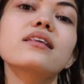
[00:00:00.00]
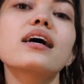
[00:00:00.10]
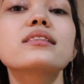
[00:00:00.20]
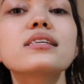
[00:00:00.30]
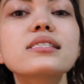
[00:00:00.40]

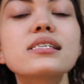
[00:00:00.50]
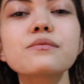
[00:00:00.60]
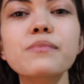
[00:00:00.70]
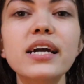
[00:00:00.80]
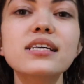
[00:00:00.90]
that this is
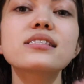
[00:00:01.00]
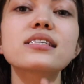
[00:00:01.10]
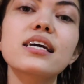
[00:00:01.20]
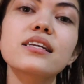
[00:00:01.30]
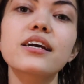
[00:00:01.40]
my
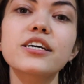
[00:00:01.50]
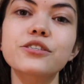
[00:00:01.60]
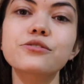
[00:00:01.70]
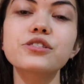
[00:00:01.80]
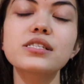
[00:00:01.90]

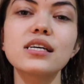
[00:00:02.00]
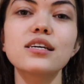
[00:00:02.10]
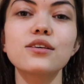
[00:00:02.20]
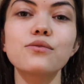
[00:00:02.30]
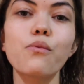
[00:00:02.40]
skincare
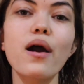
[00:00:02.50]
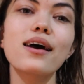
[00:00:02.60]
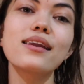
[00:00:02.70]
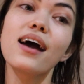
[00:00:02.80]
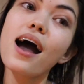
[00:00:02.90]
routine
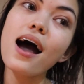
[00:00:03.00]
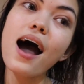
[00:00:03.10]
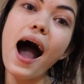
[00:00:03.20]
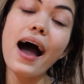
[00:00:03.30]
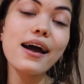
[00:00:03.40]
when
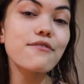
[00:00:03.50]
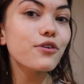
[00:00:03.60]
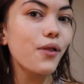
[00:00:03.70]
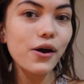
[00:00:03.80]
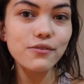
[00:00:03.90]
I have a
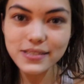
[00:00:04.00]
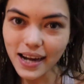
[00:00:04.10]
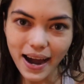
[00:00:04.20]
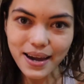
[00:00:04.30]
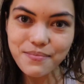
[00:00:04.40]
lot of
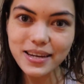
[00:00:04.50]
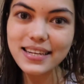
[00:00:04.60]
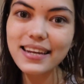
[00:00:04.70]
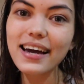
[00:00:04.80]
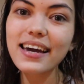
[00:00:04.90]
time
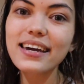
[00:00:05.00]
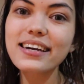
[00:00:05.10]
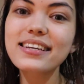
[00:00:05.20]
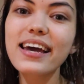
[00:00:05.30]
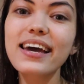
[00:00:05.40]
at
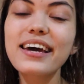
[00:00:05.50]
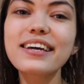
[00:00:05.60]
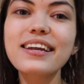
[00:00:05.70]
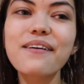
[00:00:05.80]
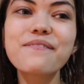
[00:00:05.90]
night
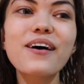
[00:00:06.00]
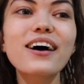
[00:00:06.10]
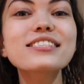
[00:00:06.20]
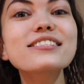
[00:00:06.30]
and I'm not